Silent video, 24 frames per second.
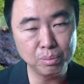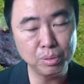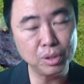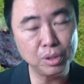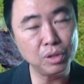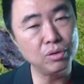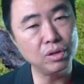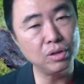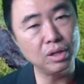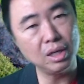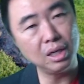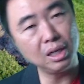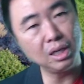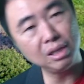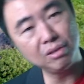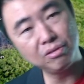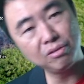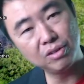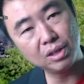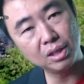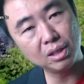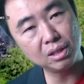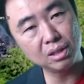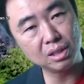period
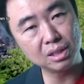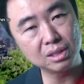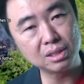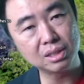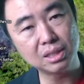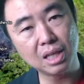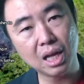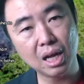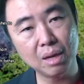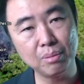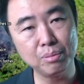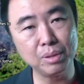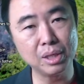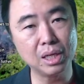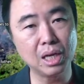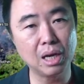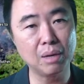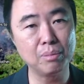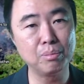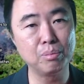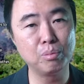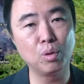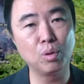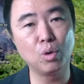leaving the star
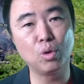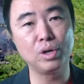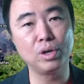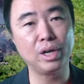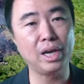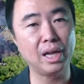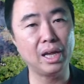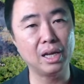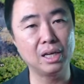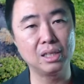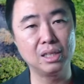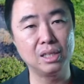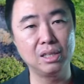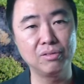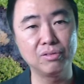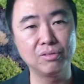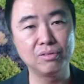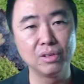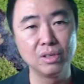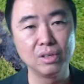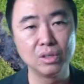become more negative.